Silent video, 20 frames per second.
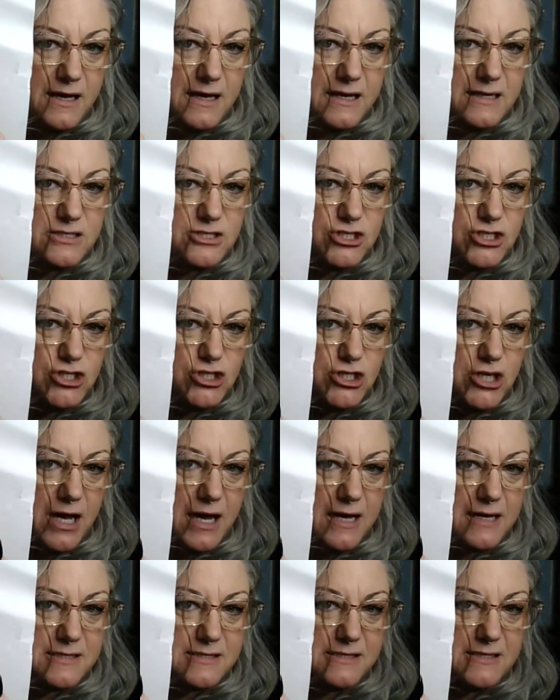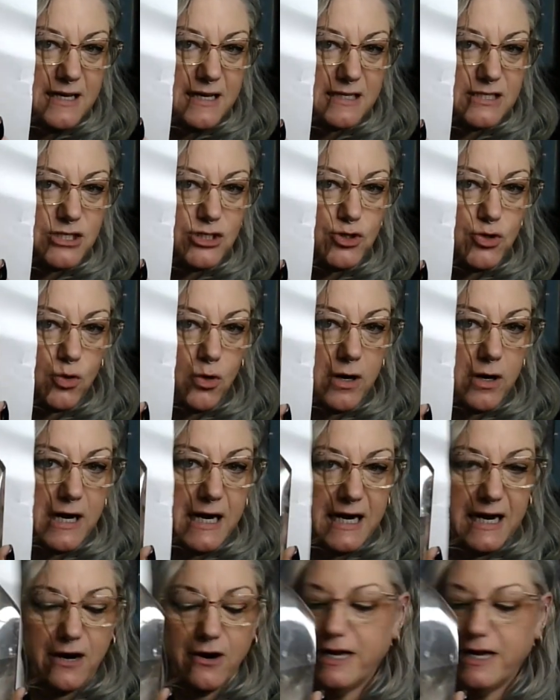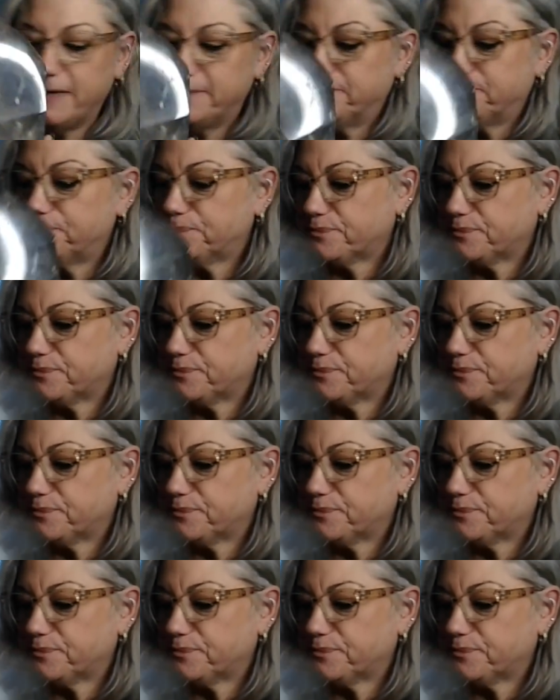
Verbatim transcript: It's just extraordinary.